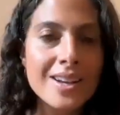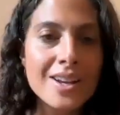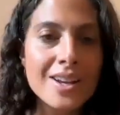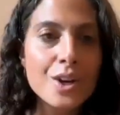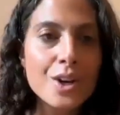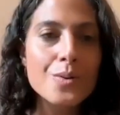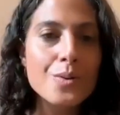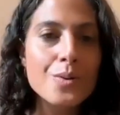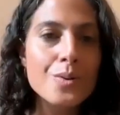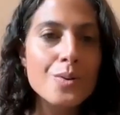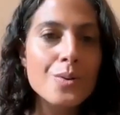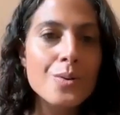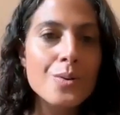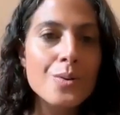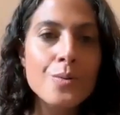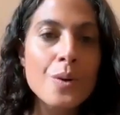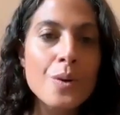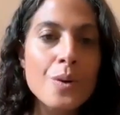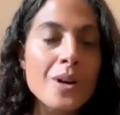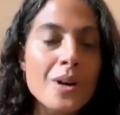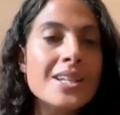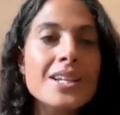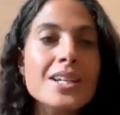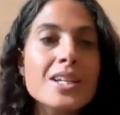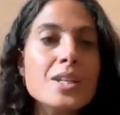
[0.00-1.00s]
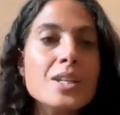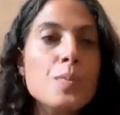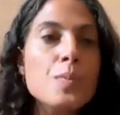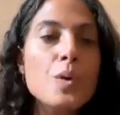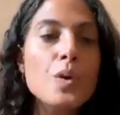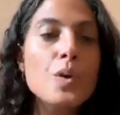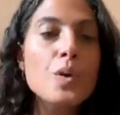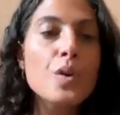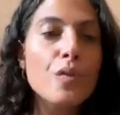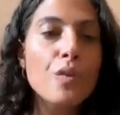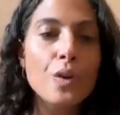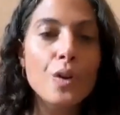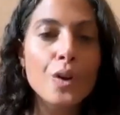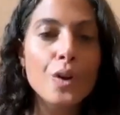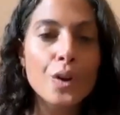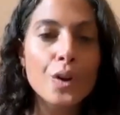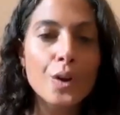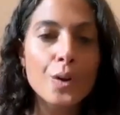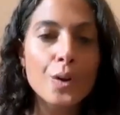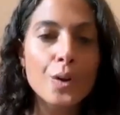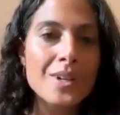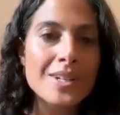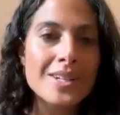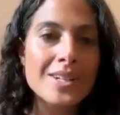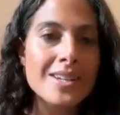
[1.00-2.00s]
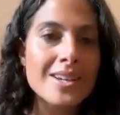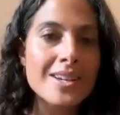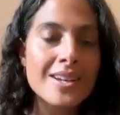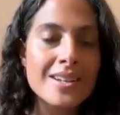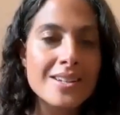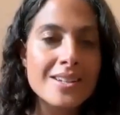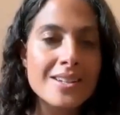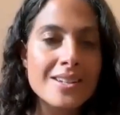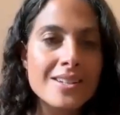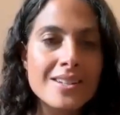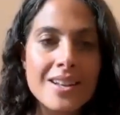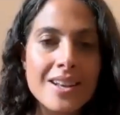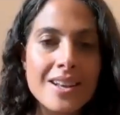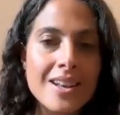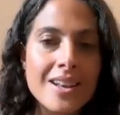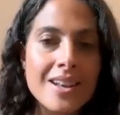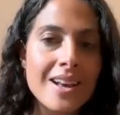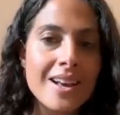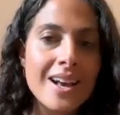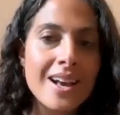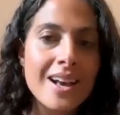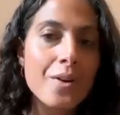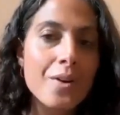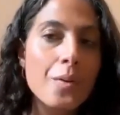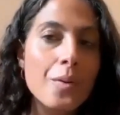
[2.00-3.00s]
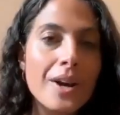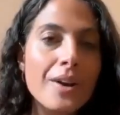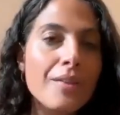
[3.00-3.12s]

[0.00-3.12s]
who wasn't as beautiful or wasn't as I don't know,